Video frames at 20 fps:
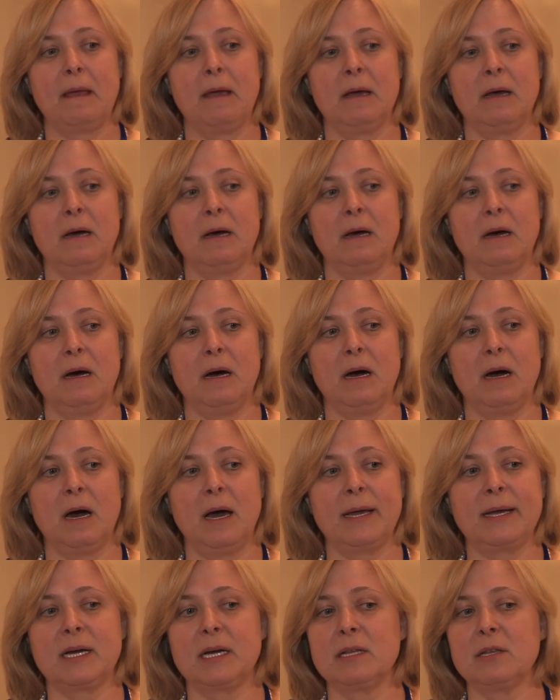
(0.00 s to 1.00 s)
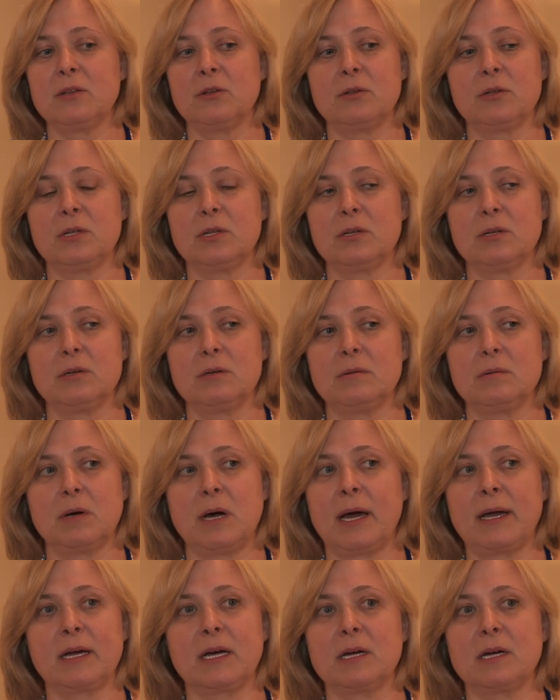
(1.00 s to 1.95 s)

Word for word: uh, I cannot I